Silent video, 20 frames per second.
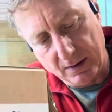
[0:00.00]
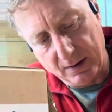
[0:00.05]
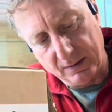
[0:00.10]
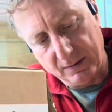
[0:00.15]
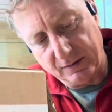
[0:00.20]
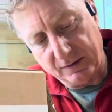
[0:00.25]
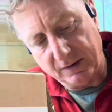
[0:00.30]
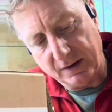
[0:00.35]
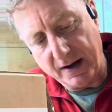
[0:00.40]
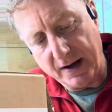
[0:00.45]
and
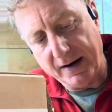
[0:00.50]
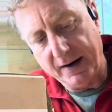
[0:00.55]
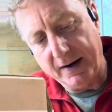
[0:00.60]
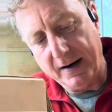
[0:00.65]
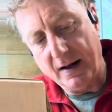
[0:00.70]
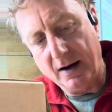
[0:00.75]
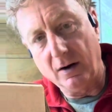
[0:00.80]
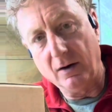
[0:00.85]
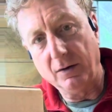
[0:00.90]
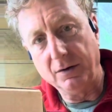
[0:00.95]
slide it
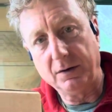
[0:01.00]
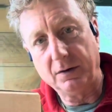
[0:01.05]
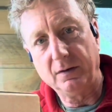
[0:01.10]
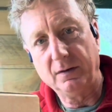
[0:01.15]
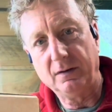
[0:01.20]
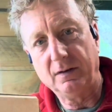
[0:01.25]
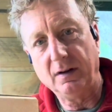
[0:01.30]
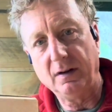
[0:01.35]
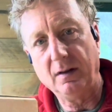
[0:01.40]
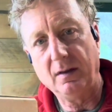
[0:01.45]
out, you can
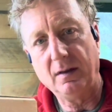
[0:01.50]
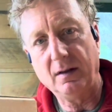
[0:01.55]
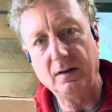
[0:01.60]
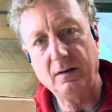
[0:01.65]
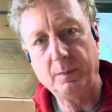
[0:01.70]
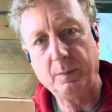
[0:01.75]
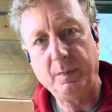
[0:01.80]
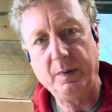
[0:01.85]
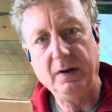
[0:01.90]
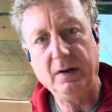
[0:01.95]
see this
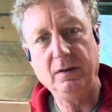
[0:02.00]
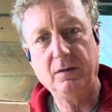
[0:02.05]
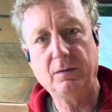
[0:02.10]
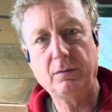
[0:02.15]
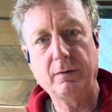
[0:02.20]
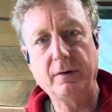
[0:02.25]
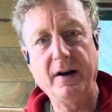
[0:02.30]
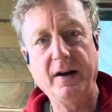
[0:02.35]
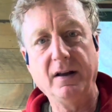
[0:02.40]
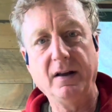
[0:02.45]
piece
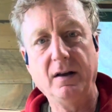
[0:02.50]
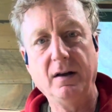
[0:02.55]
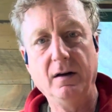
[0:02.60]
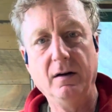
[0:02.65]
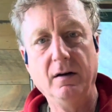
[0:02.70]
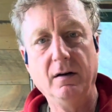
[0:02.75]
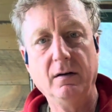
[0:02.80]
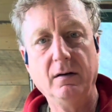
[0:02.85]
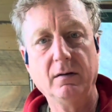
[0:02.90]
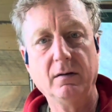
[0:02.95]
right
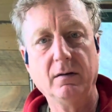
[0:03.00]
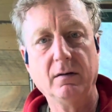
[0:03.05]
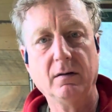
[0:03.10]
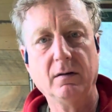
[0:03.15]
here